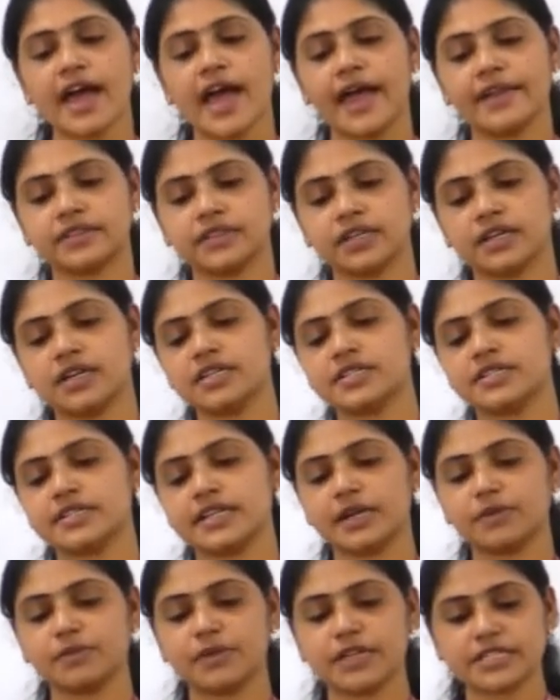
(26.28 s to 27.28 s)
And third
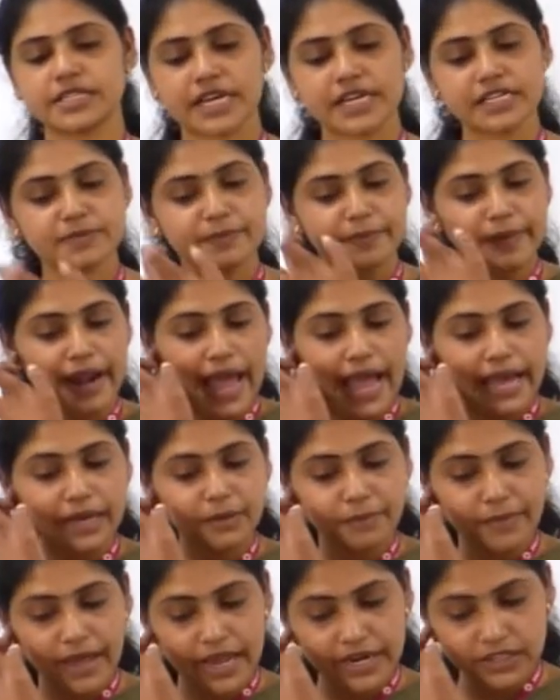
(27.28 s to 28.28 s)
statement says black
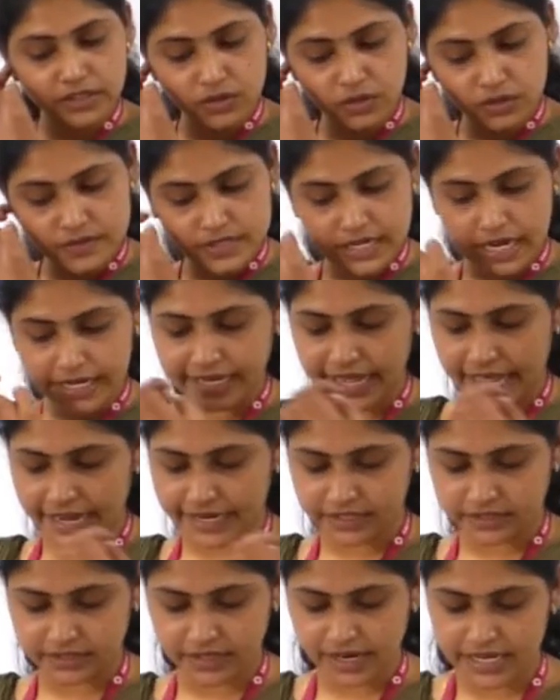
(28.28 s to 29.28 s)
mangroves are
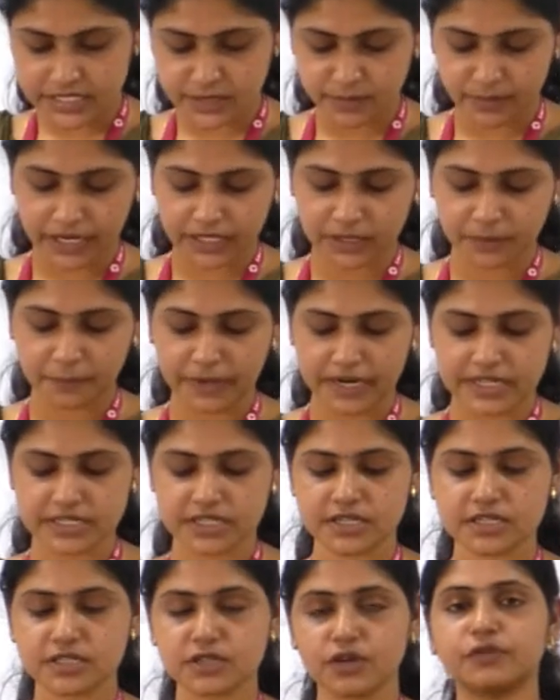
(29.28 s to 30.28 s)
characterized by the
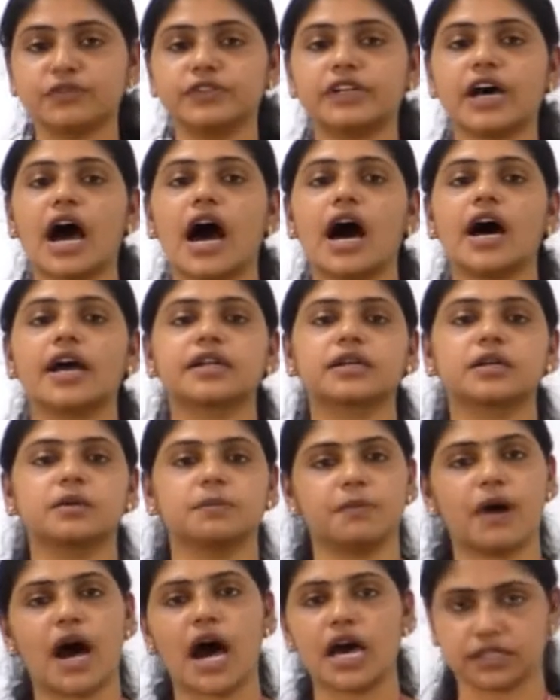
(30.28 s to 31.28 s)
presence of dark
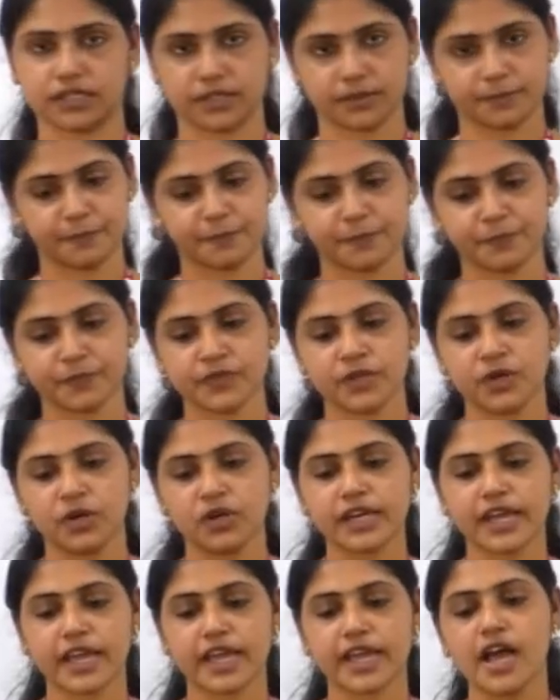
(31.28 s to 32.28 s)
bark.
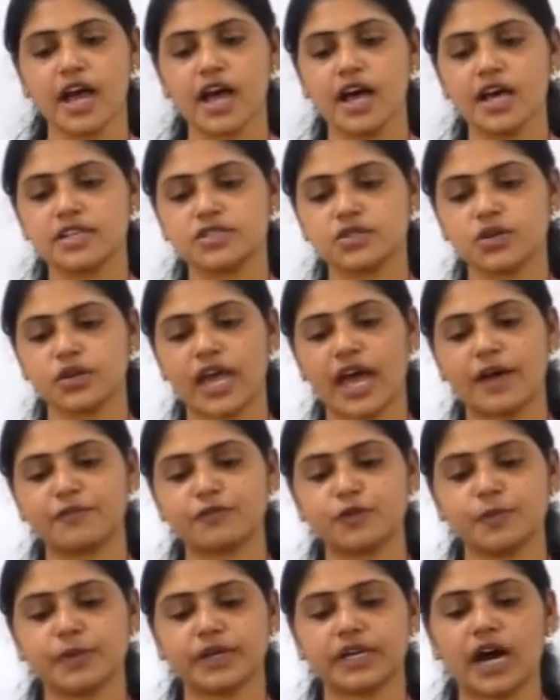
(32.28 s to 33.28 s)
Okay, so you have
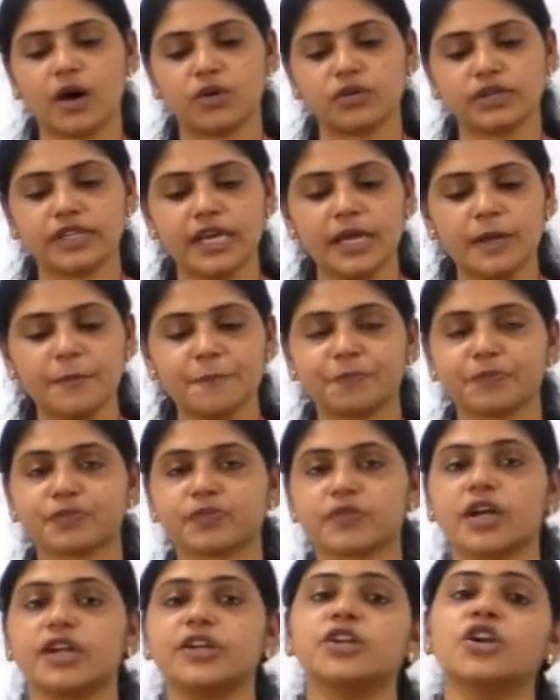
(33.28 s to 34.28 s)
to pick out the
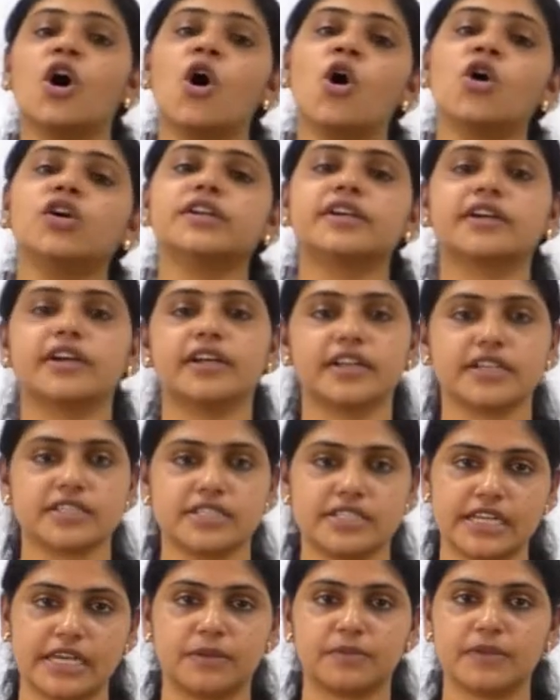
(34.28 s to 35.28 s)
not correct
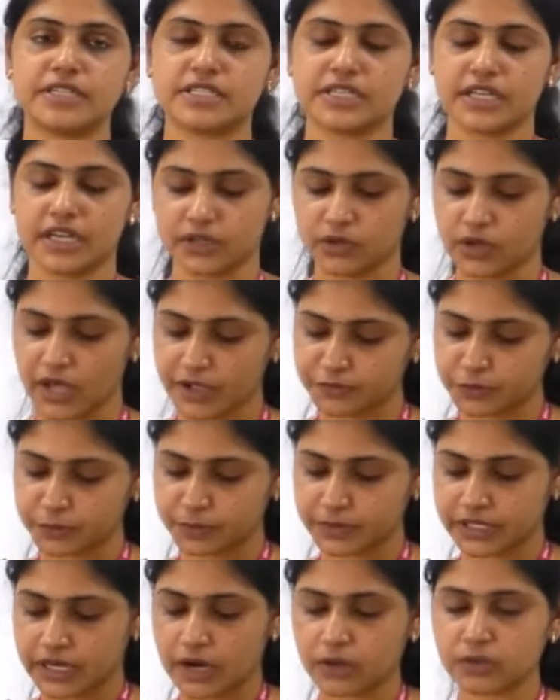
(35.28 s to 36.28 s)
statements here. You have to
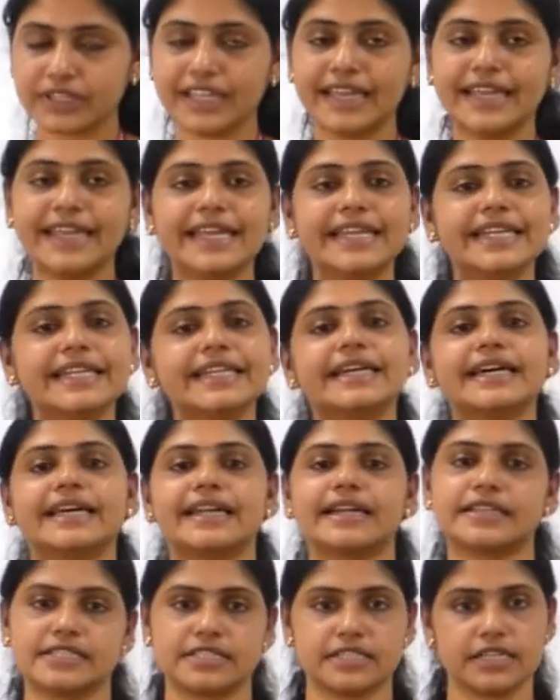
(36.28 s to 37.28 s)
pick out the
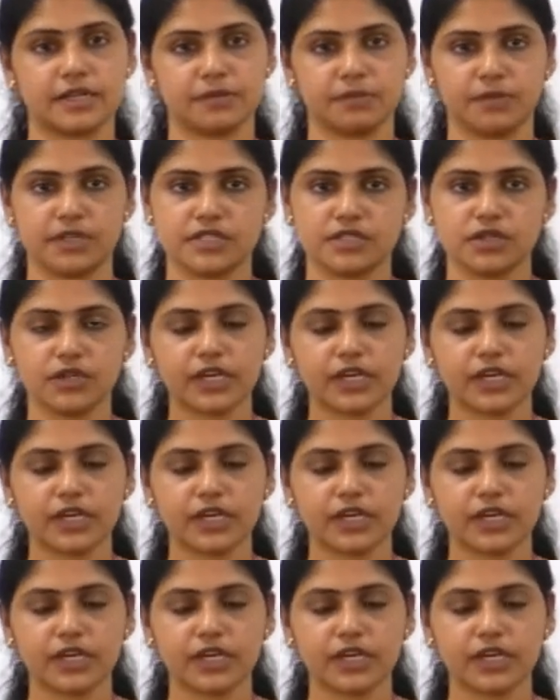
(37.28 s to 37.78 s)
incorrect statements.